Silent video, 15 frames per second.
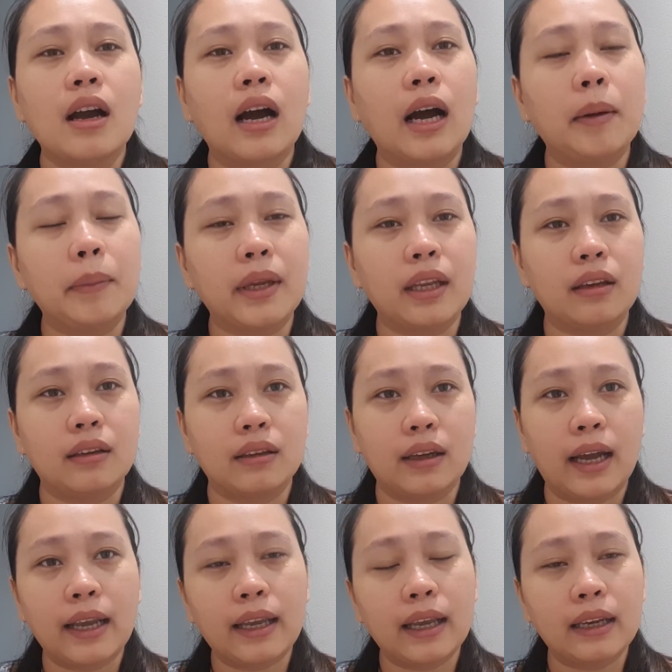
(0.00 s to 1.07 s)
I mean,
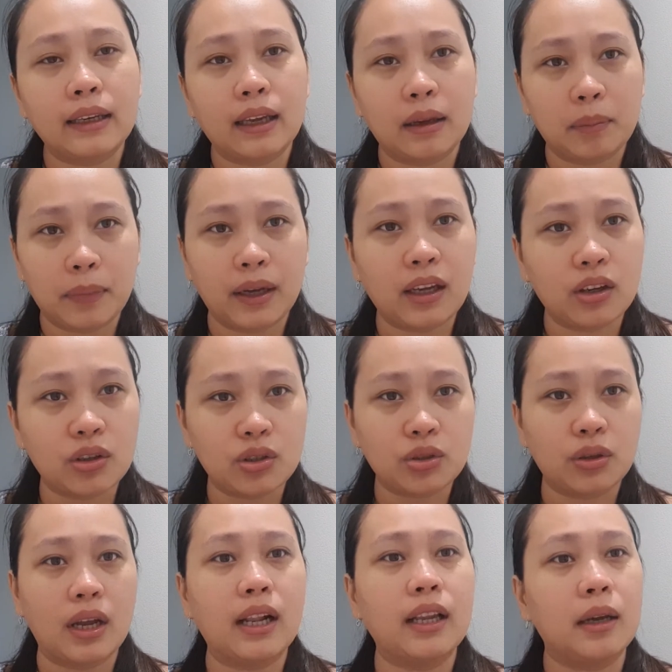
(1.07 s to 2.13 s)
I can get back in
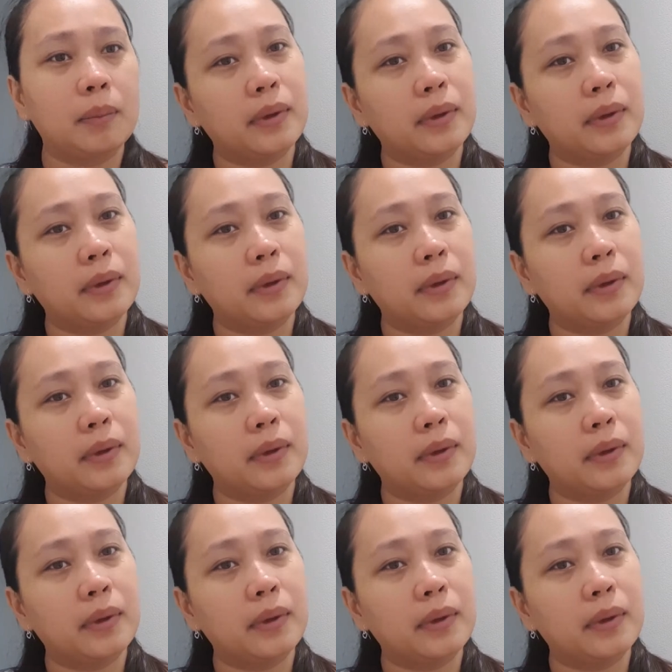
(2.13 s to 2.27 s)
Australia,